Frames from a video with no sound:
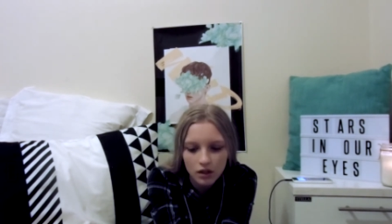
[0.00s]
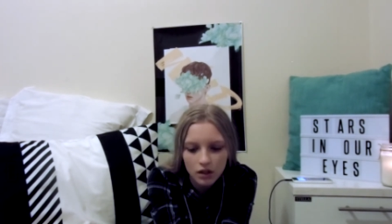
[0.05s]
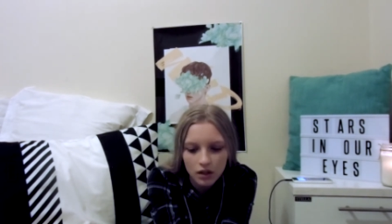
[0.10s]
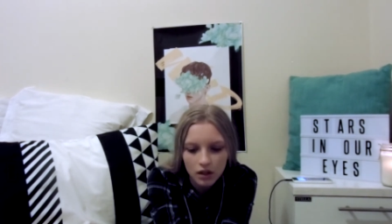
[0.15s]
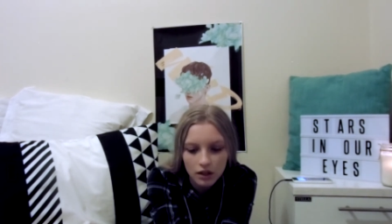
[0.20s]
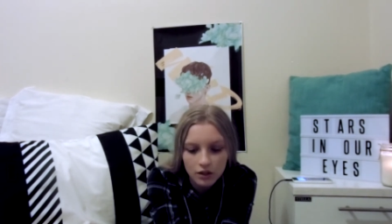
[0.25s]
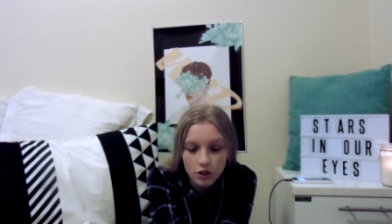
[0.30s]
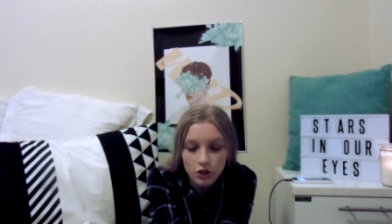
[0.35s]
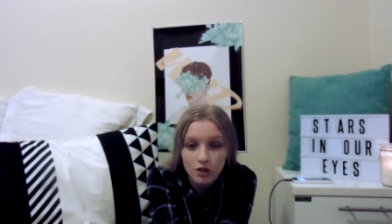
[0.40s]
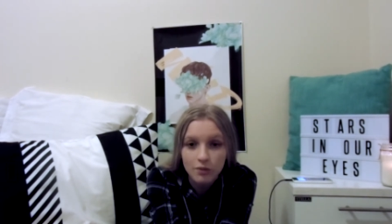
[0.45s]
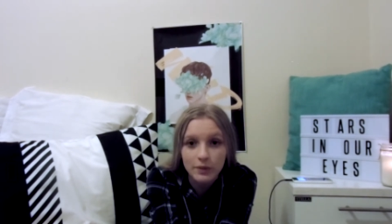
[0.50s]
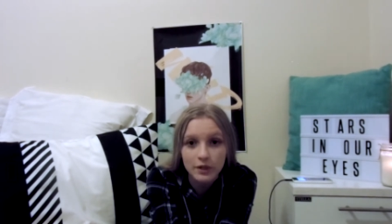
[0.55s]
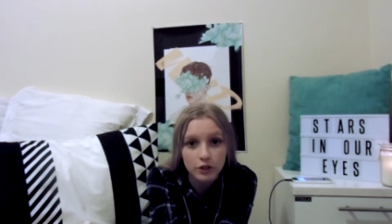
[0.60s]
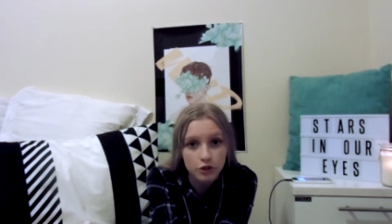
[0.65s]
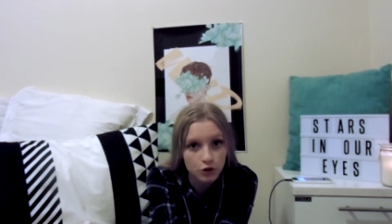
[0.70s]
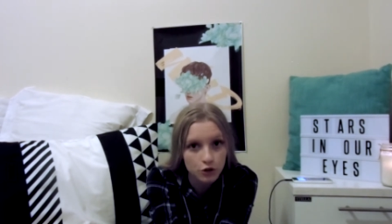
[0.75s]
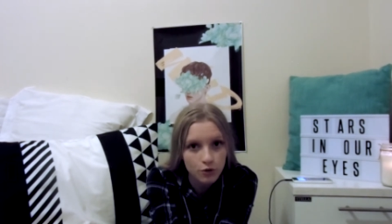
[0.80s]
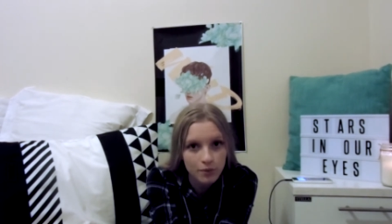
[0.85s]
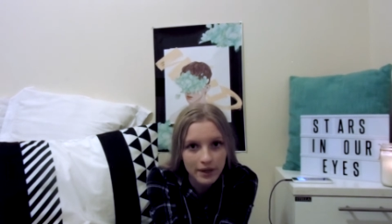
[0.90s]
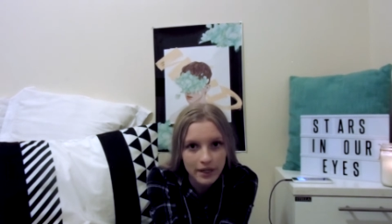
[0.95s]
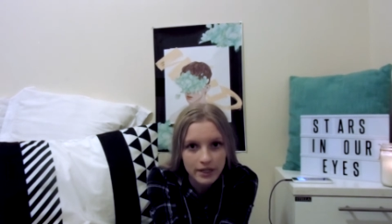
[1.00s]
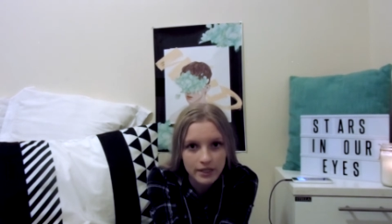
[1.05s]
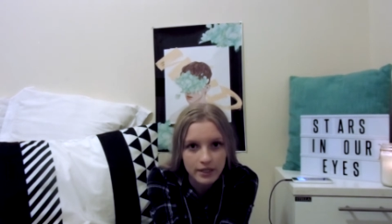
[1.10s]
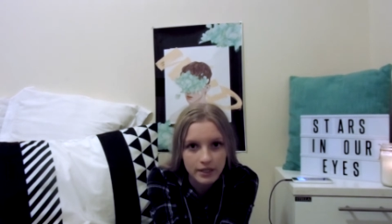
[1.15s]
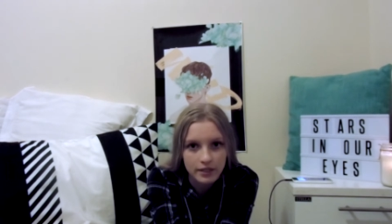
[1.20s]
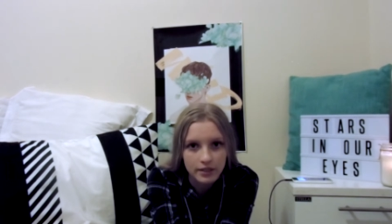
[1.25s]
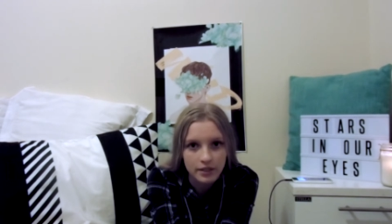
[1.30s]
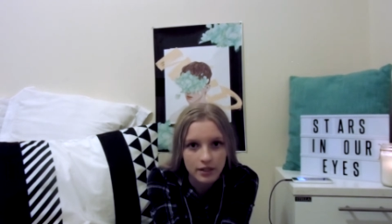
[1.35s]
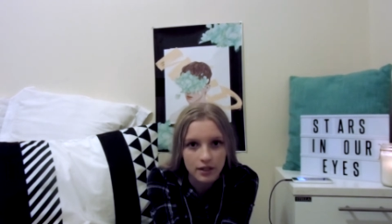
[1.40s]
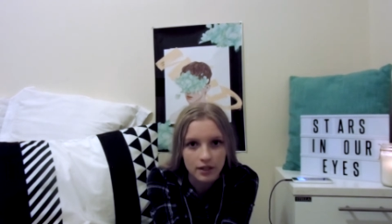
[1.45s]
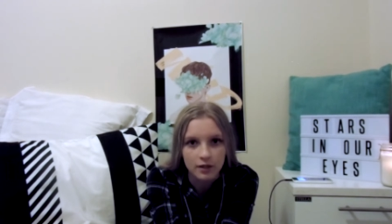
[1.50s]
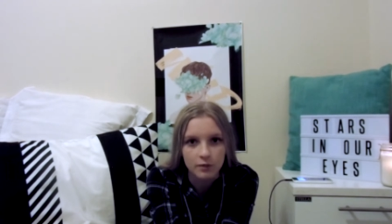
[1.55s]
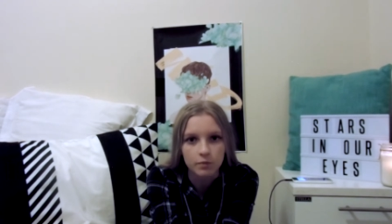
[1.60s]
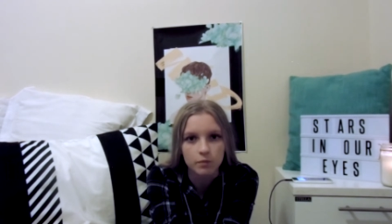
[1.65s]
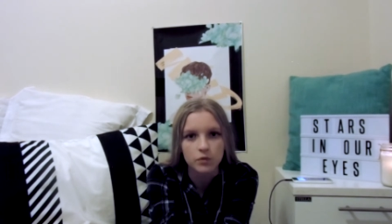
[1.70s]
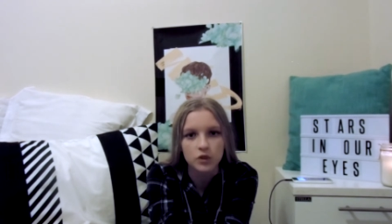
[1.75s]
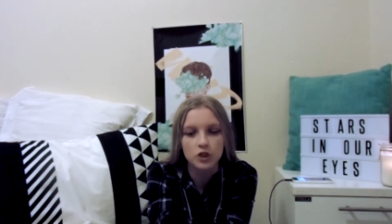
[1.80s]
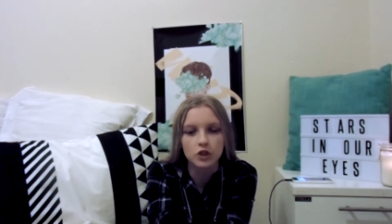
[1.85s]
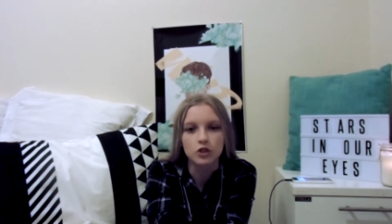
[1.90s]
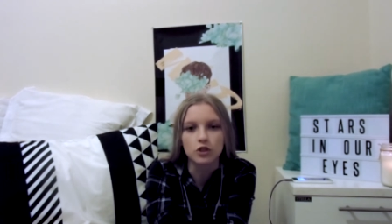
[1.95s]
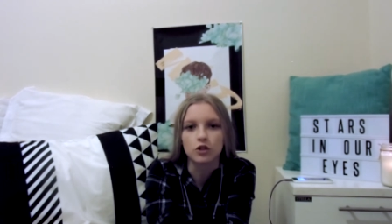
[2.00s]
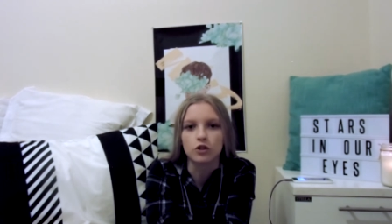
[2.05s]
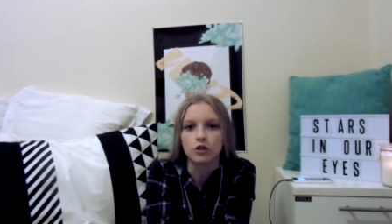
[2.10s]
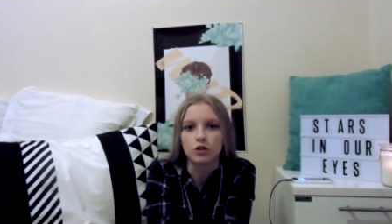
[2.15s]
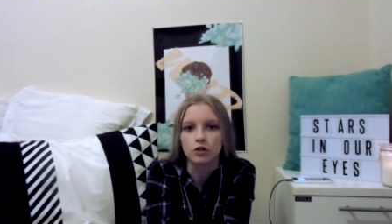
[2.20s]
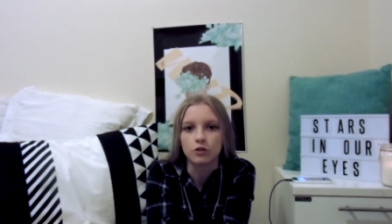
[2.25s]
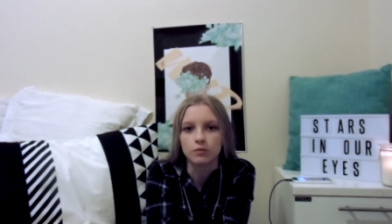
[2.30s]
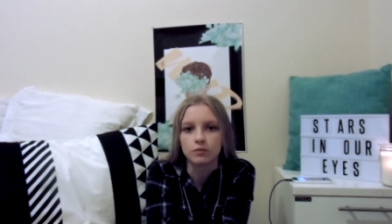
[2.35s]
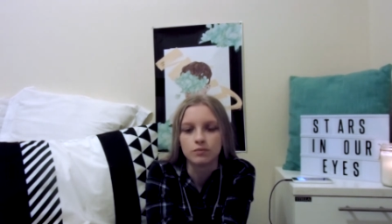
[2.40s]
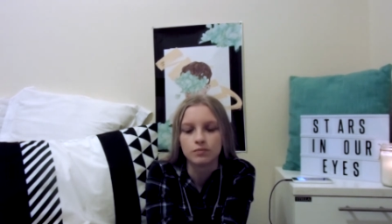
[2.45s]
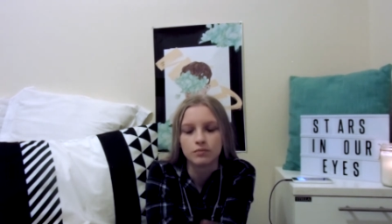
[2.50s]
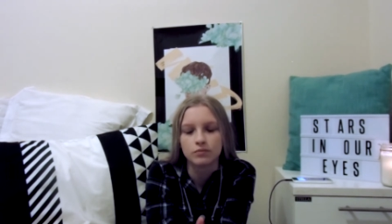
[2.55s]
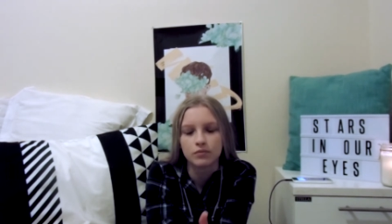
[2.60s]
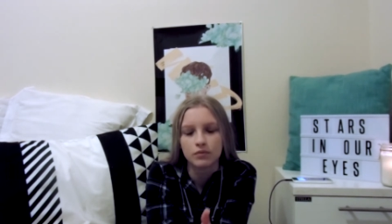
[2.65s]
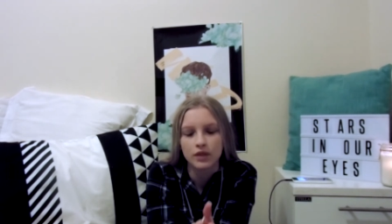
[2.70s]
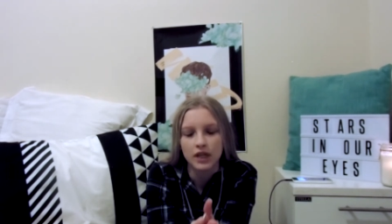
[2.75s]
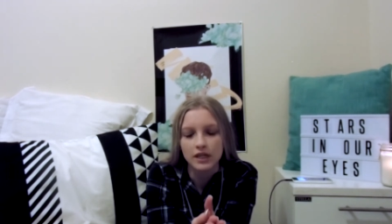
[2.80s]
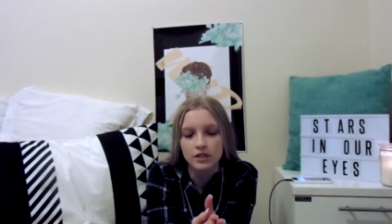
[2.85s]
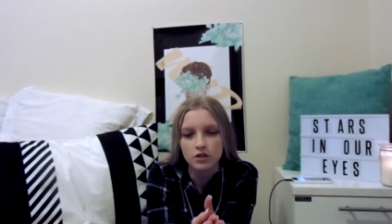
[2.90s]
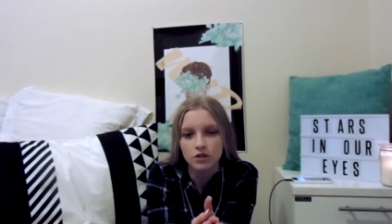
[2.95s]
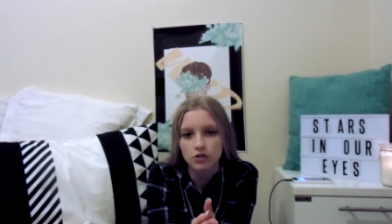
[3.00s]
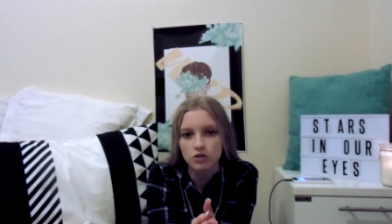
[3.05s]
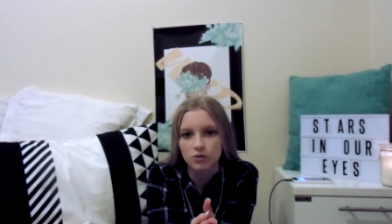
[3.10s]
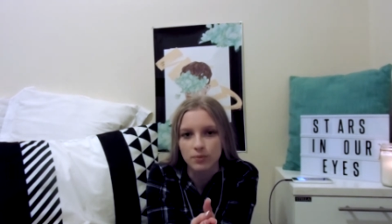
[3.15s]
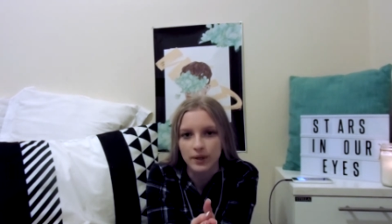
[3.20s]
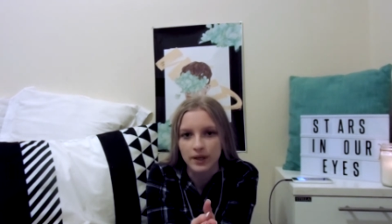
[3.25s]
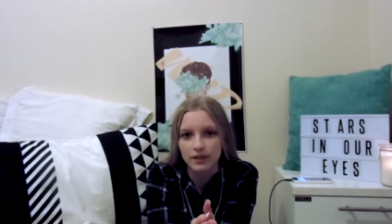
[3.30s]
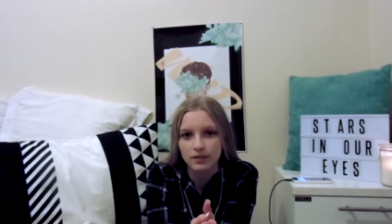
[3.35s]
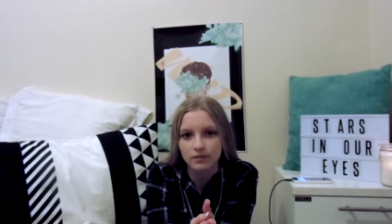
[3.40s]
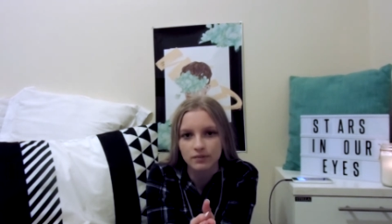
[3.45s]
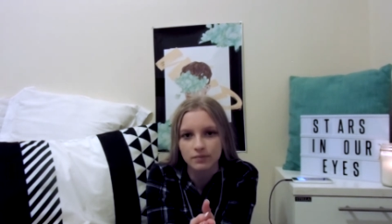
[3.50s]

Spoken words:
It's only been 2 weeks this time, so that's not too bad.